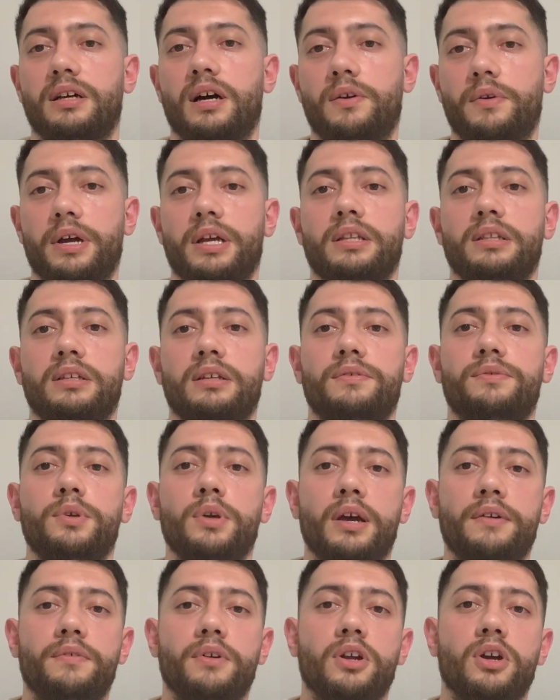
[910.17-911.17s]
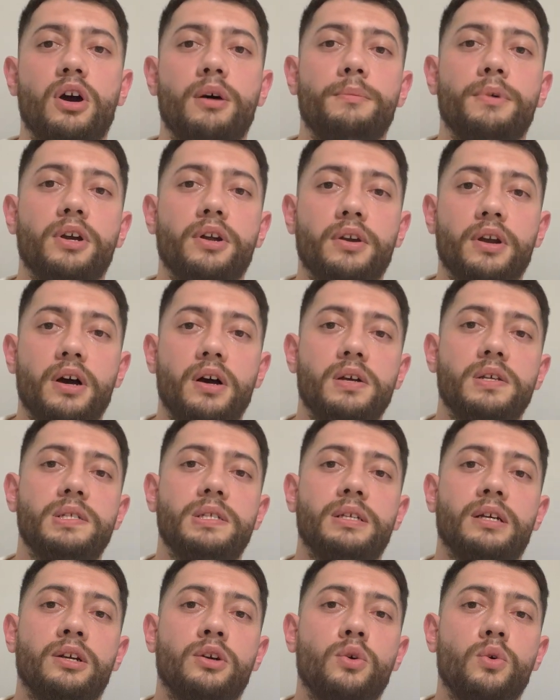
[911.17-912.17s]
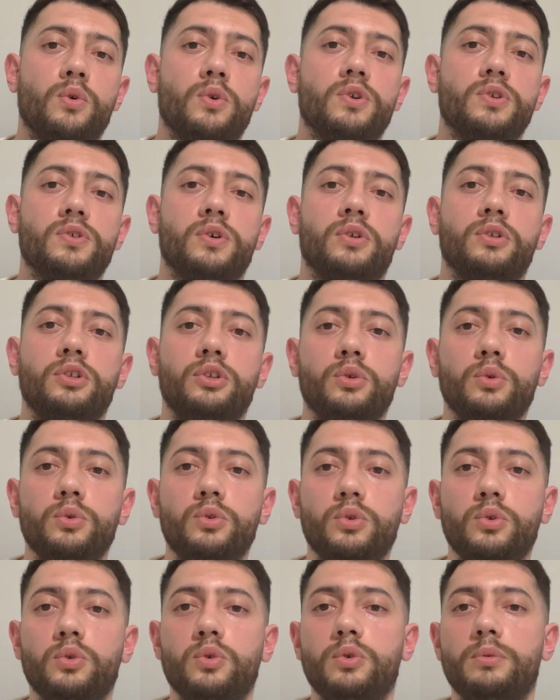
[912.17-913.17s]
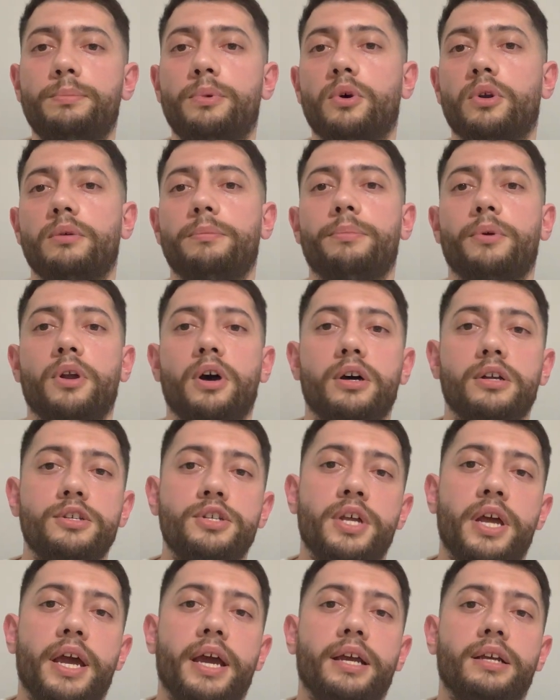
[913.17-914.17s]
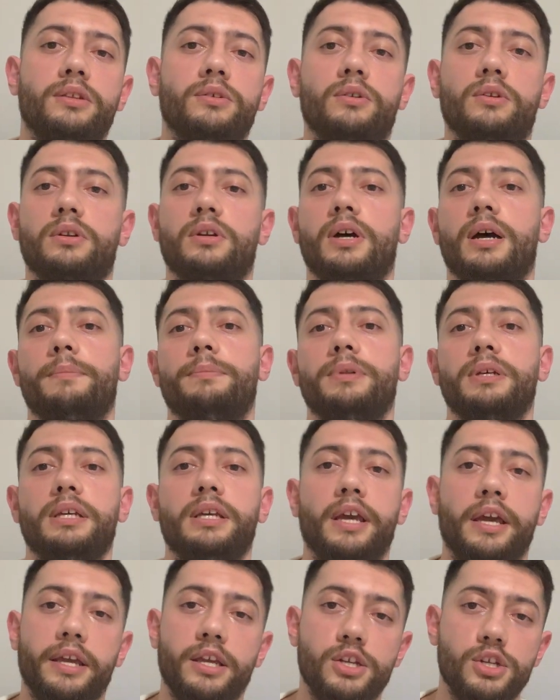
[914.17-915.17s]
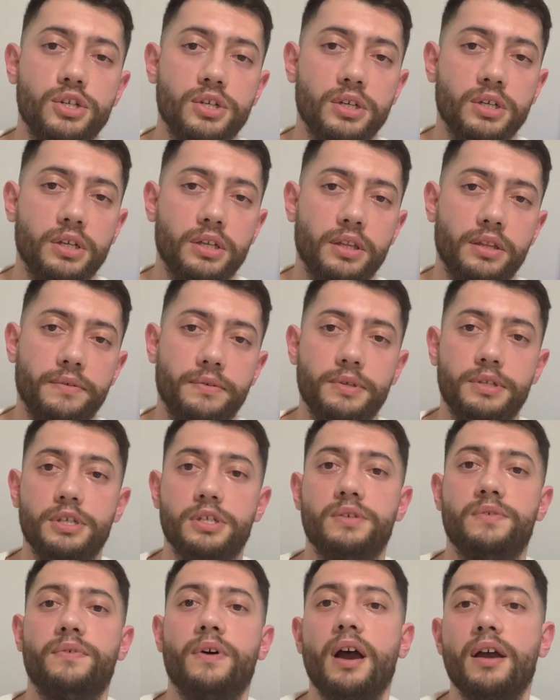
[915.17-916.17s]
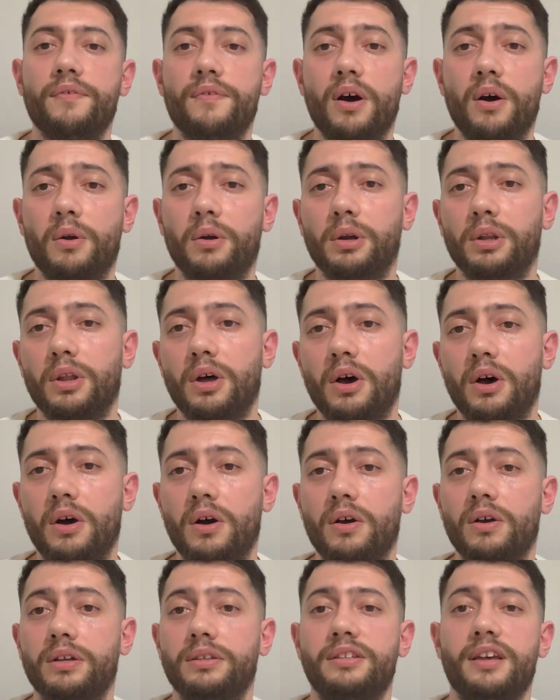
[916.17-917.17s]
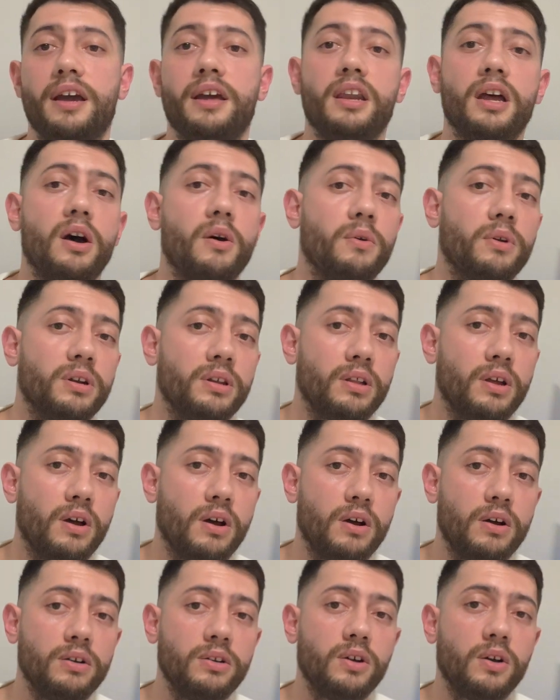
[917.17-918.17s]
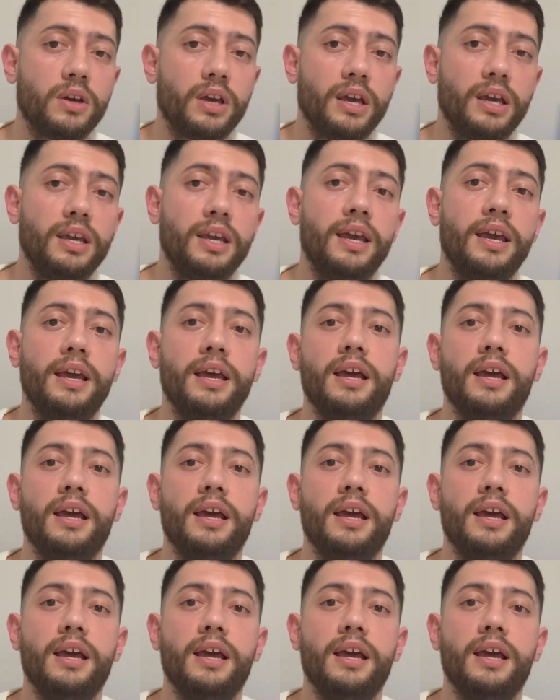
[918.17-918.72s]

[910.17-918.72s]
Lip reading: all right? If you ever come across a course on YouTube or a project or an application which is 5 hour long, 10 hour long, okay?